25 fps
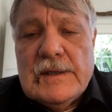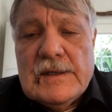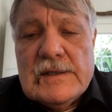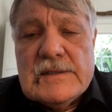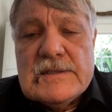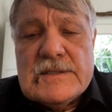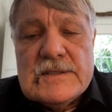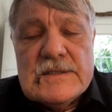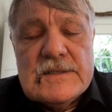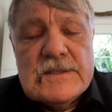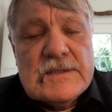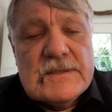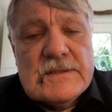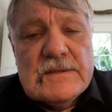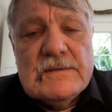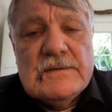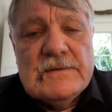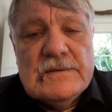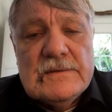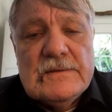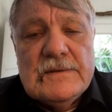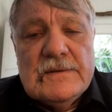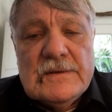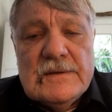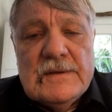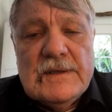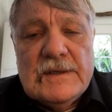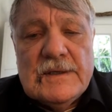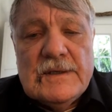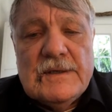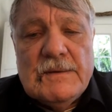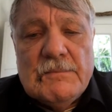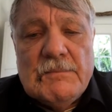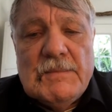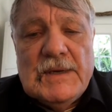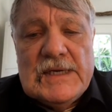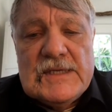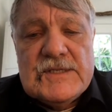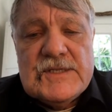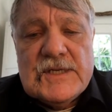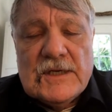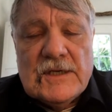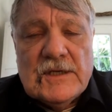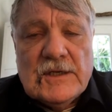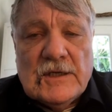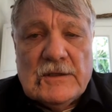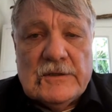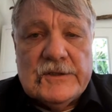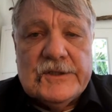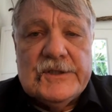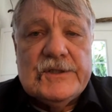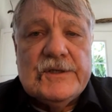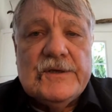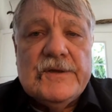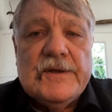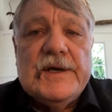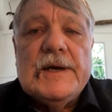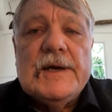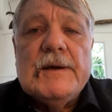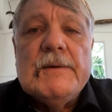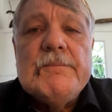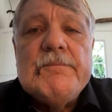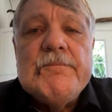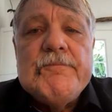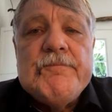it's just an amazing culture there.